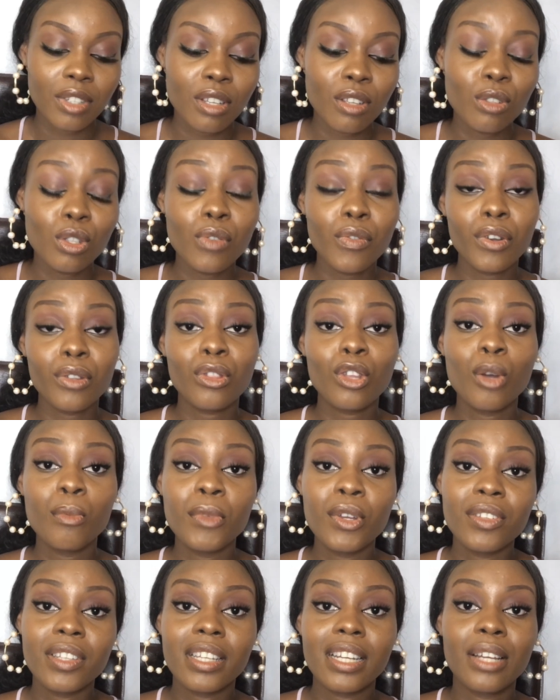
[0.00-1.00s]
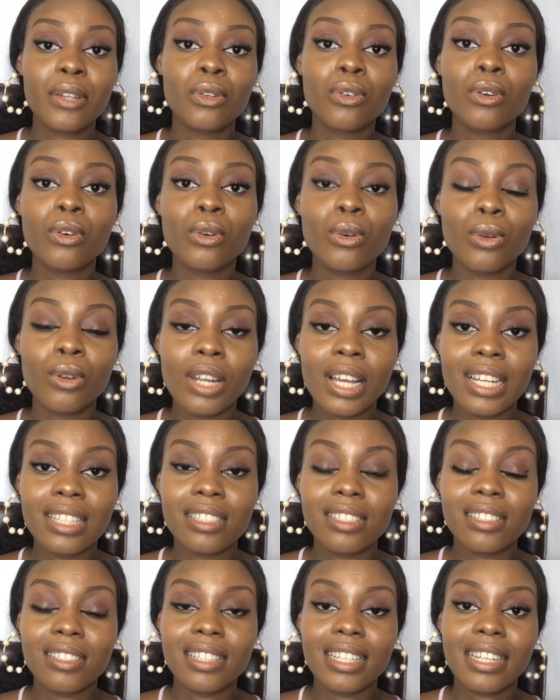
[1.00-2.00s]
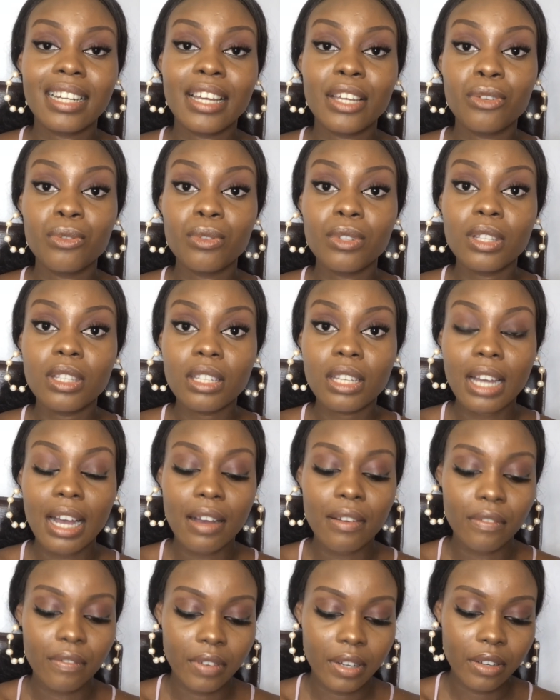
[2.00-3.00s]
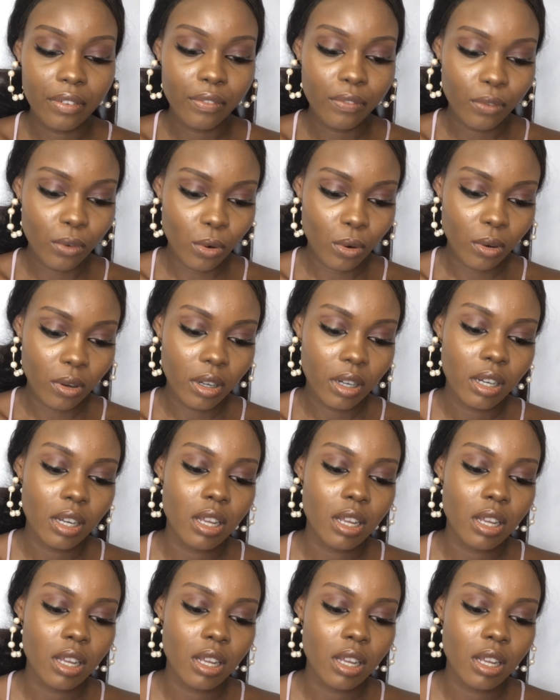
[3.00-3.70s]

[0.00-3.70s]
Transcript: So for thumbnails that are not collages that I use Canva for,